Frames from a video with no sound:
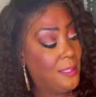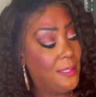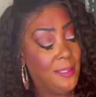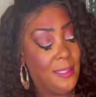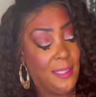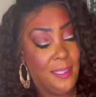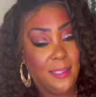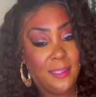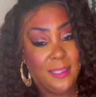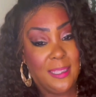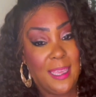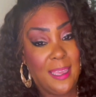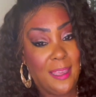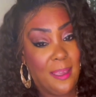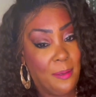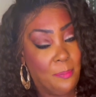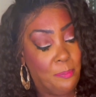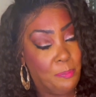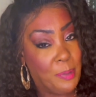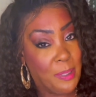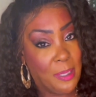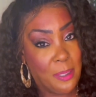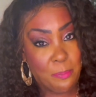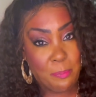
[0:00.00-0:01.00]
Get
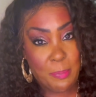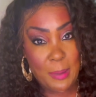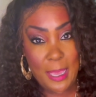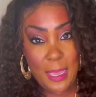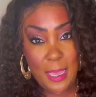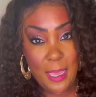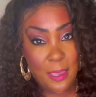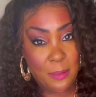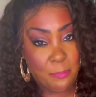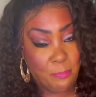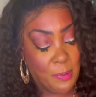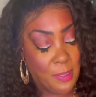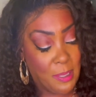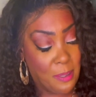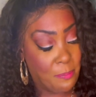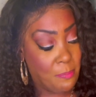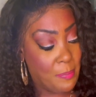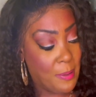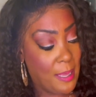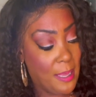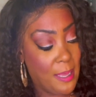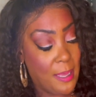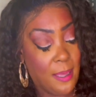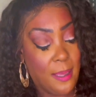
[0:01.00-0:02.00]
that big
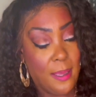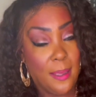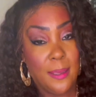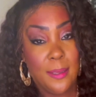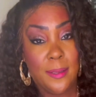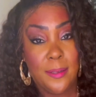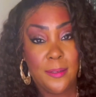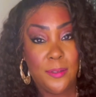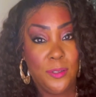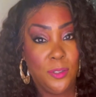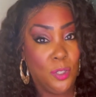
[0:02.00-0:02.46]
bag,